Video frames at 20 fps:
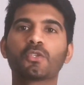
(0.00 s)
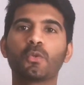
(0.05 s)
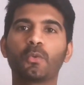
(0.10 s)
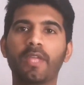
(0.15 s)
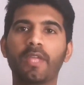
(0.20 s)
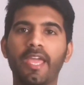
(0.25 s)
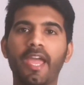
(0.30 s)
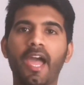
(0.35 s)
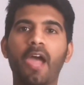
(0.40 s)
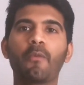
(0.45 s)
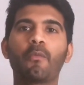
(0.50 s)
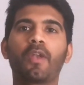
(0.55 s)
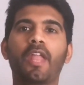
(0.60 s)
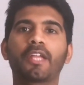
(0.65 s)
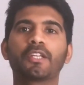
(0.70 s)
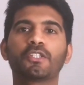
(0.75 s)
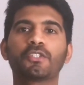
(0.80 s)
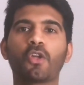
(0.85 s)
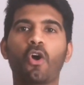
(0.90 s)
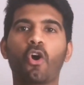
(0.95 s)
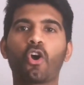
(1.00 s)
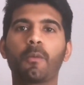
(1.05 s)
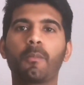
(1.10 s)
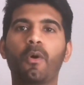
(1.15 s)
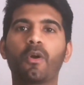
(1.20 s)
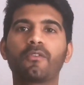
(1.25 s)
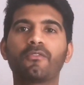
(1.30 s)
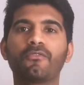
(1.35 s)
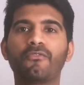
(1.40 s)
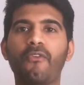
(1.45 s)
Today I would like to talk
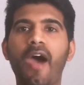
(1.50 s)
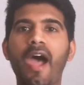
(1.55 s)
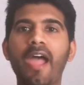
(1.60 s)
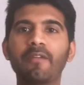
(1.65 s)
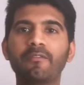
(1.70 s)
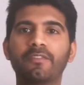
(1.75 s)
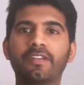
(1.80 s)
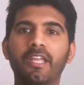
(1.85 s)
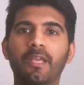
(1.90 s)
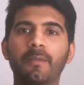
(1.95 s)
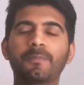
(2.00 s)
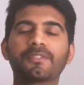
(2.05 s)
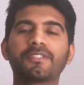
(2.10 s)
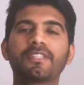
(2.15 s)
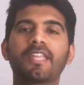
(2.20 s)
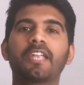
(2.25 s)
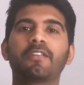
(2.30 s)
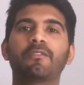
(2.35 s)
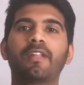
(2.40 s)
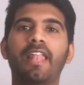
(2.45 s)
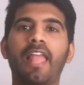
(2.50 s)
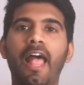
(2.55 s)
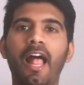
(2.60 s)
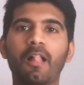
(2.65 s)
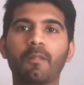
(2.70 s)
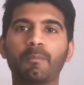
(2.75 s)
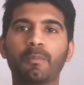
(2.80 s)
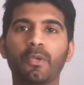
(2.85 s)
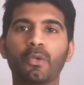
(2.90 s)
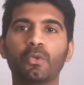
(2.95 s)
about 5 tips that will
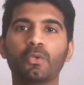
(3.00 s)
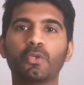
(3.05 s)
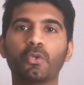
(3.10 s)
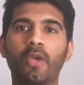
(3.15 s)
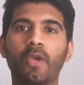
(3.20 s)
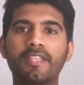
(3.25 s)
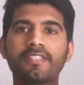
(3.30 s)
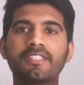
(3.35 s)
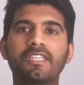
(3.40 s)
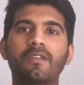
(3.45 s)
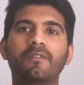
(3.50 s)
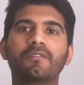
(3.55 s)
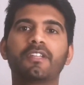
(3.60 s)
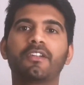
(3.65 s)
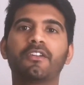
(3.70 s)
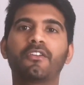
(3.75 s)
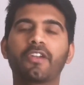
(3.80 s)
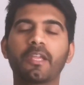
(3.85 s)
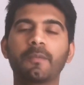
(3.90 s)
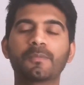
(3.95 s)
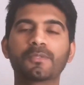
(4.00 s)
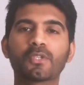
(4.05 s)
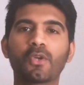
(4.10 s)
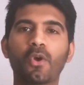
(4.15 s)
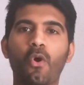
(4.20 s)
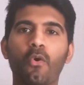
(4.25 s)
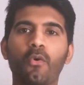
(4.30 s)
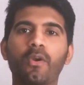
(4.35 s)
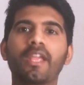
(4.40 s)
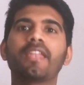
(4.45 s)
help you to achieve the dream
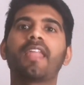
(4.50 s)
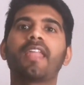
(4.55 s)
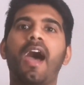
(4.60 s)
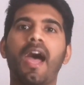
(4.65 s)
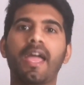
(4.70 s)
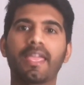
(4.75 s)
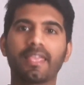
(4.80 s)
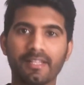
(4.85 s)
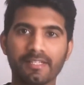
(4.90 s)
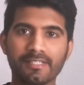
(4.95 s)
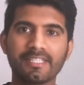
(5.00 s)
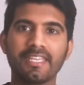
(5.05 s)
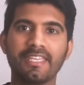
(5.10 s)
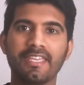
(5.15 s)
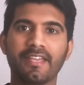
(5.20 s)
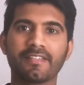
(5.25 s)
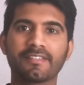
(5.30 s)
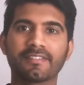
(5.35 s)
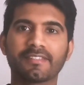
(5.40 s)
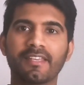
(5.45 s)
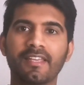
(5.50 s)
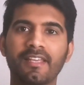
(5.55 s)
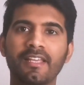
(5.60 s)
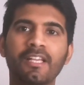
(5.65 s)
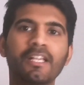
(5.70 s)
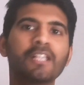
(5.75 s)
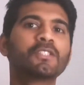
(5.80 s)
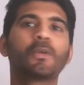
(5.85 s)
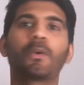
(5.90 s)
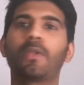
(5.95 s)
score in IELTS.
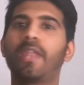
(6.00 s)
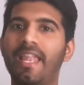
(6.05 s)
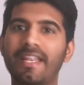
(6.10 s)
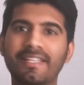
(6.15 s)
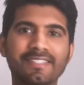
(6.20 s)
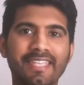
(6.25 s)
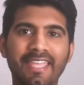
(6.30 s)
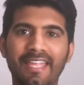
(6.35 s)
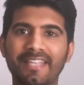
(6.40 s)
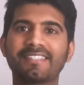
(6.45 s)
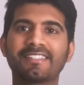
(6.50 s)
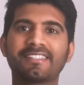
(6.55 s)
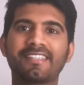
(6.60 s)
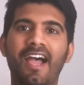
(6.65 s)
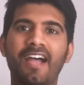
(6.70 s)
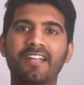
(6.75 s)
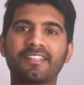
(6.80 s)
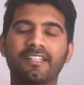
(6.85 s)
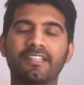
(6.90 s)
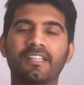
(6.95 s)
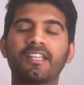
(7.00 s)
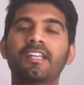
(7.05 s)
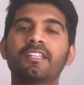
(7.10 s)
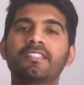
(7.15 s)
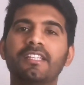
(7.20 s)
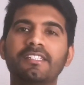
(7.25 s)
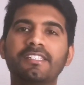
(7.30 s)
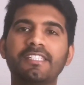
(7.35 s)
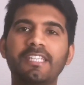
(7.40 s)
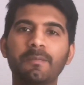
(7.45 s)
So let's get started.
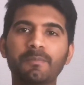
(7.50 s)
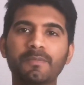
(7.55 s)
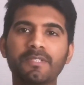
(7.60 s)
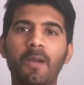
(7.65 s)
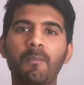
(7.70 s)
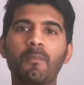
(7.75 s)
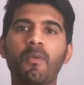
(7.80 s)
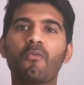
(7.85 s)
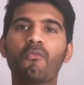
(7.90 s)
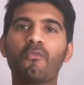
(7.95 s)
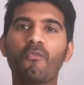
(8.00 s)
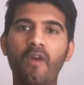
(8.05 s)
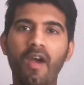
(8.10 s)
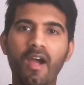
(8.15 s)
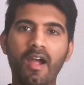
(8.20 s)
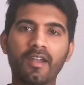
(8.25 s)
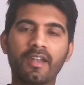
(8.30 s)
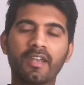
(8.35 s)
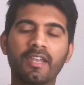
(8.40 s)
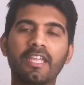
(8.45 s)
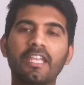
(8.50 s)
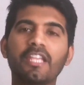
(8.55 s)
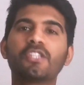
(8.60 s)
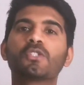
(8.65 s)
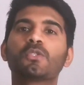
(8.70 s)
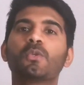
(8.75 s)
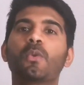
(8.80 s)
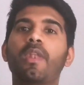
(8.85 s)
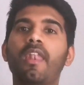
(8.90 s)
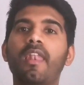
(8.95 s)
The tip number 1
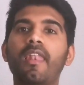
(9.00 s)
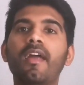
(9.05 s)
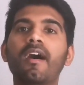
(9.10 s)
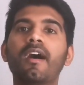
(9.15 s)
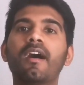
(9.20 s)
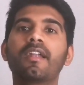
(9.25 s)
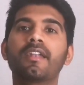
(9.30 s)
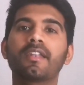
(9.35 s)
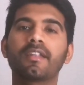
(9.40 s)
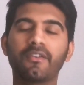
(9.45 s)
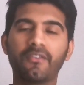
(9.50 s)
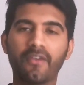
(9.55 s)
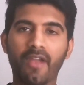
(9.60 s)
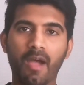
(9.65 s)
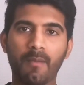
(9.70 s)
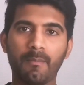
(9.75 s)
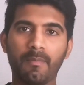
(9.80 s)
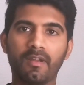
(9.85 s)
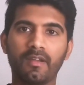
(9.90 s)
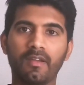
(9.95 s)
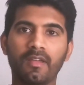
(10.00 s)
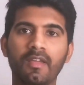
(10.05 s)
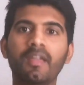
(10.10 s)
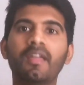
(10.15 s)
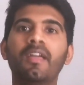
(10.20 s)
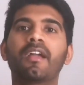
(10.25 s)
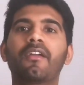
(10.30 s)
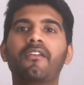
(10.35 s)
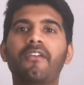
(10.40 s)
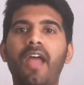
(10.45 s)
is to learn grammar.
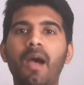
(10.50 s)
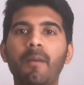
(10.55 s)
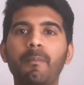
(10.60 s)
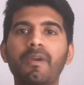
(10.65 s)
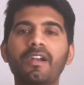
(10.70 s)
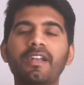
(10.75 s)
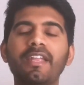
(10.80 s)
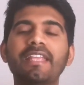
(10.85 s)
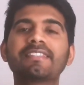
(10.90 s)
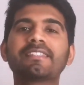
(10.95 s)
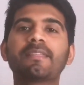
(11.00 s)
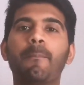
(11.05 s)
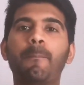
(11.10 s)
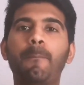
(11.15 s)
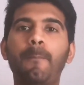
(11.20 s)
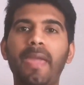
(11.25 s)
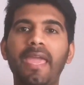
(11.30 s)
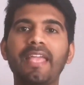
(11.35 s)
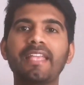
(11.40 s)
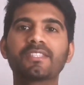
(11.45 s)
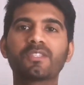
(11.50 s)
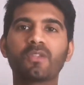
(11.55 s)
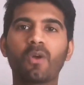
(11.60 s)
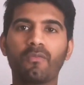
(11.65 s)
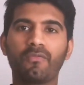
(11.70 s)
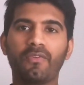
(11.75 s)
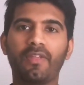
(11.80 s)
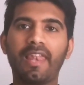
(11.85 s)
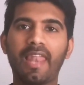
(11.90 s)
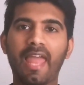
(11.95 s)
Grammar is the base
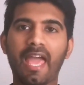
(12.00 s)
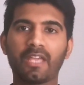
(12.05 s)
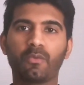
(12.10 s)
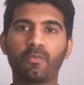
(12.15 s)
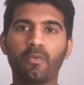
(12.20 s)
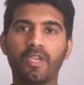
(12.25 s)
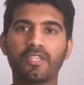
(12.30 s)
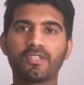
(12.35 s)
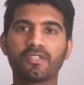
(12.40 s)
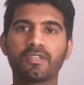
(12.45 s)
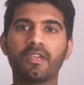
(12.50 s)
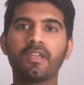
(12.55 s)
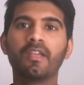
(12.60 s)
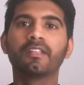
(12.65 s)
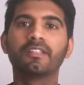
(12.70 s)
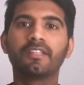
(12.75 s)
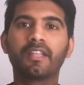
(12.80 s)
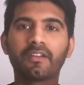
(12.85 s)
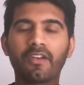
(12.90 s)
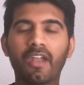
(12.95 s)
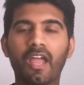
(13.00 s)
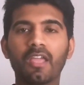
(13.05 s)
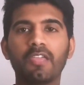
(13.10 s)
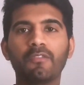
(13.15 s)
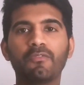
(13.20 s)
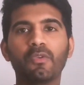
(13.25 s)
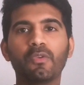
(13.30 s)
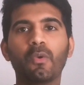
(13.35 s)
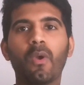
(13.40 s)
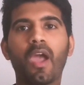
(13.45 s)
of a language.
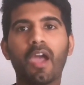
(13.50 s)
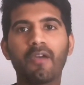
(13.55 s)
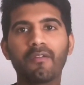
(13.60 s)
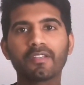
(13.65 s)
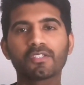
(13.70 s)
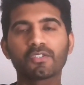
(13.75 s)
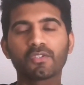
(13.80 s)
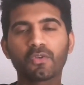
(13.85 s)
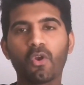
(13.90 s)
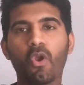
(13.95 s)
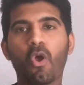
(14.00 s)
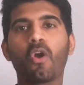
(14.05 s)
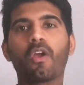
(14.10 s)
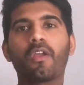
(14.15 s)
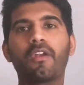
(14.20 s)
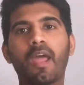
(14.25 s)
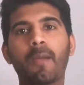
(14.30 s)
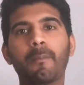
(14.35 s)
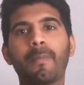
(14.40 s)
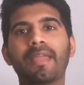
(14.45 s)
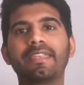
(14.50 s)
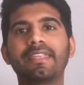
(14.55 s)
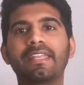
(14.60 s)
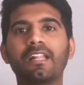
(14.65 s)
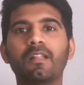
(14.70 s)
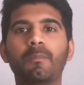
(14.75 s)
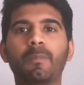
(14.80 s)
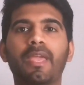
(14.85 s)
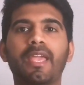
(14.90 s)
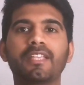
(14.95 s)
If you have a strong
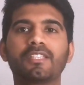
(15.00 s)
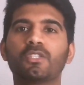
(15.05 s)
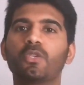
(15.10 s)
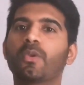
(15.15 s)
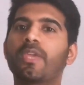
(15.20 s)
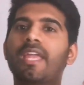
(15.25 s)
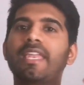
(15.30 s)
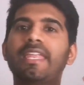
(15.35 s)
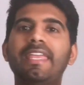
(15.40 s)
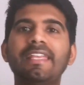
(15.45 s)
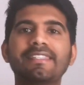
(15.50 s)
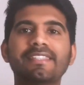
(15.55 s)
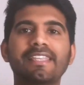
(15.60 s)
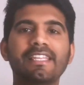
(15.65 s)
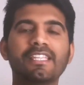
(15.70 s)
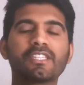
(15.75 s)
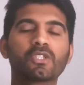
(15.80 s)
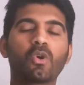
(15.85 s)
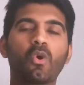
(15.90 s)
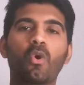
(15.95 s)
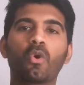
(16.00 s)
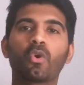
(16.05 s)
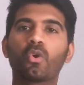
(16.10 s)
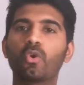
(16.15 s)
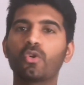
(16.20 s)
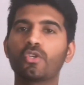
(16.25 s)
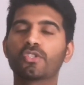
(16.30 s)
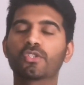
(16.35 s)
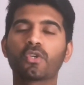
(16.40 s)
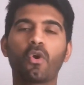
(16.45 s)
grammatical base, you can easily score
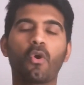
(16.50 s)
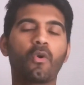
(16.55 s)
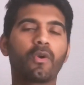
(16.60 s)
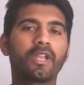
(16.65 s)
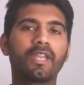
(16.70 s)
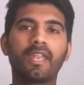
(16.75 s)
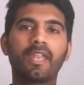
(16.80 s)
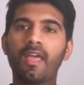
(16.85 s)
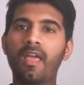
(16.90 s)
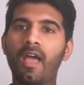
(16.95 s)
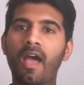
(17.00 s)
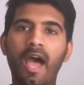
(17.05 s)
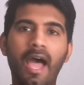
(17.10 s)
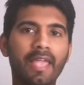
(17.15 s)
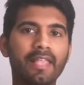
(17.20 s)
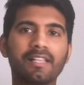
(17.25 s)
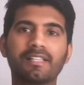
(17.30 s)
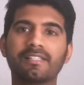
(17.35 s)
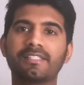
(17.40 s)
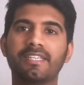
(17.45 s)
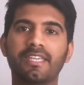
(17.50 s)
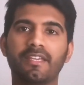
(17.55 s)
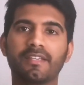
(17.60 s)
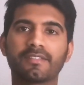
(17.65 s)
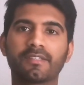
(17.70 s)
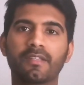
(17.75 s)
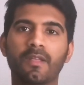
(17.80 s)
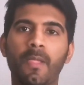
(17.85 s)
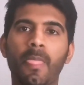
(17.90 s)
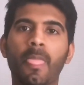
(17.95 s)
good score in
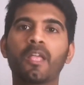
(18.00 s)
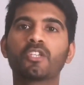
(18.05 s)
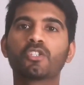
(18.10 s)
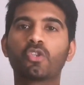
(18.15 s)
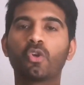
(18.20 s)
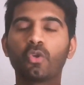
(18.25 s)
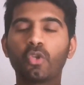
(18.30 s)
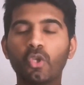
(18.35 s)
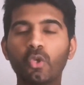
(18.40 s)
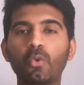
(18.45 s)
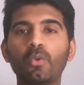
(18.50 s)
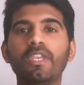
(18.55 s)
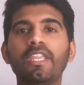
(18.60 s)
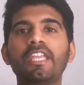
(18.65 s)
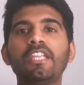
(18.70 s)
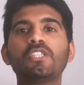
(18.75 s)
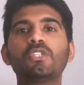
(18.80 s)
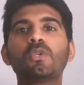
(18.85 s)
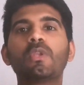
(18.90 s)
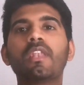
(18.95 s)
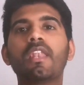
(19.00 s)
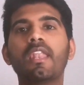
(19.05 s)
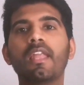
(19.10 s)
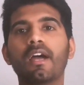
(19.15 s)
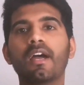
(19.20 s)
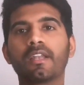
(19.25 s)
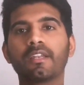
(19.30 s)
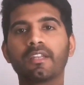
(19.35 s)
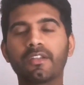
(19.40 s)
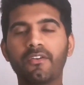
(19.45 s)
IELTS. So you need to
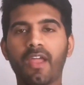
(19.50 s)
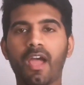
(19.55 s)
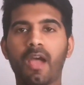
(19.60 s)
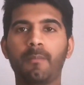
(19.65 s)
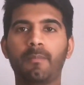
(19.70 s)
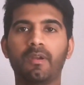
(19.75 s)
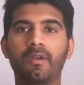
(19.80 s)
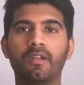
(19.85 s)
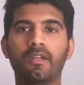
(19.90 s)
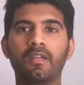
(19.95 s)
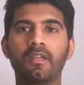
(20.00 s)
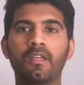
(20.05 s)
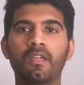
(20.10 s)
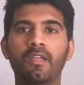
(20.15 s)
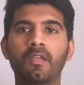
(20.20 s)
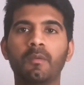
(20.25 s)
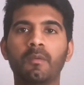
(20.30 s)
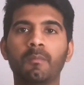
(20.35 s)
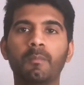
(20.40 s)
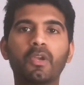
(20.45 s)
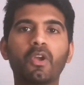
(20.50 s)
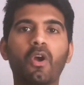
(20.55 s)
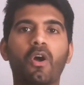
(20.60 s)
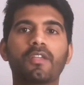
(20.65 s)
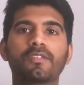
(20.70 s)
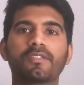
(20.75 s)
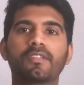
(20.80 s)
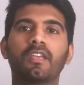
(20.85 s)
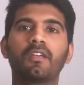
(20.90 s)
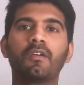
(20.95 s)
learn grammar,
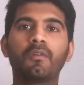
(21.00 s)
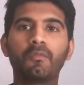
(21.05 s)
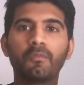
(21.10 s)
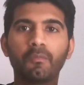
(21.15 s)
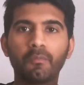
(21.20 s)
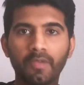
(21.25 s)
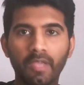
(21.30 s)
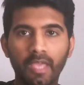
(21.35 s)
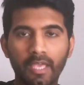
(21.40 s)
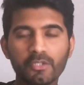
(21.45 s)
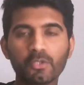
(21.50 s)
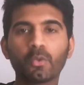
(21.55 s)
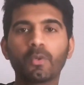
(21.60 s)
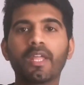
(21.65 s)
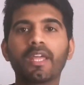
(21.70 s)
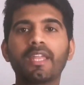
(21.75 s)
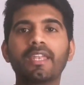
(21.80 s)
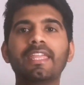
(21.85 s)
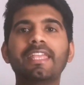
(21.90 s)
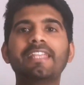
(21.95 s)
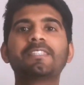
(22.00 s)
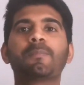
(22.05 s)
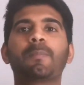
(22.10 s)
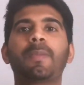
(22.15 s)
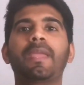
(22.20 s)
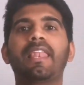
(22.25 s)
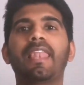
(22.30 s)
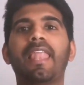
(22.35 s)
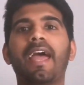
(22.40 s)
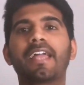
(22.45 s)
because a student is
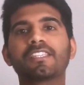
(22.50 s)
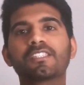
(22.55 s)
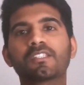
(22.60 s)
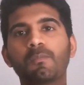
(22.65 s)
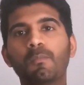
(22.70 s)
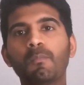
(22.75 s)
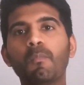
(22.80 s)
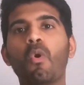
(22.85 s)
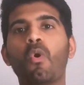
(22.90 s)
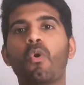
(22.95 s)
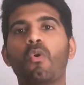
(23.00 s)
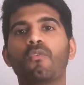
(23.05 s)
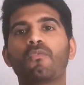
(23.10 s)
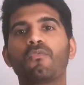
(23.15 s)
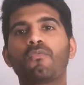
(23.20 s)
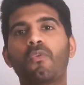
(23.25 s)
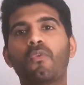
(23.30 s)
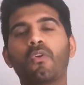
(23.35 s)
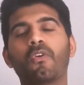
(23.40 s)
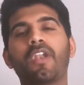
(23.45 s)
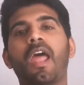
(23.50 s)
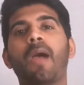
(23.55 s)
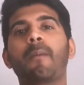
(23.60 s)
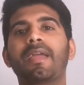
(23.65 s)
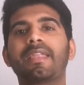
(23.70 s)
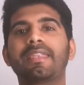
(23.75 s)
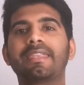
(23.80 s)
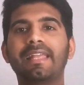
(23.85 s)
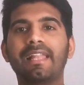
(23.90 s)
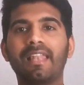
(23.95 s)
penalized more for
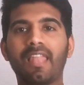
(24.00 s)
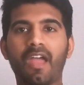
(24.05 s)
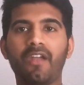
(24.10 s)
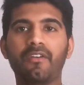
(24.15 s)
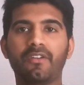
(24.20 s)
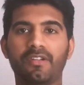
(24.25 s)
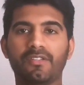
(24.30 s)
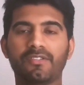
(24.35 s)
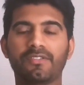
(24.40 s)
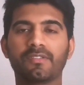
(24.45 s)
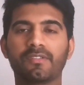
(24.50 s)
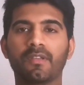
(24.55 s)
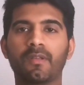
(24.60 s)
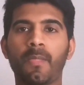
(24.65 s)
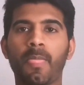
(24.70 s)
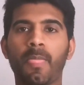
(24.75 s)
grammatical errors.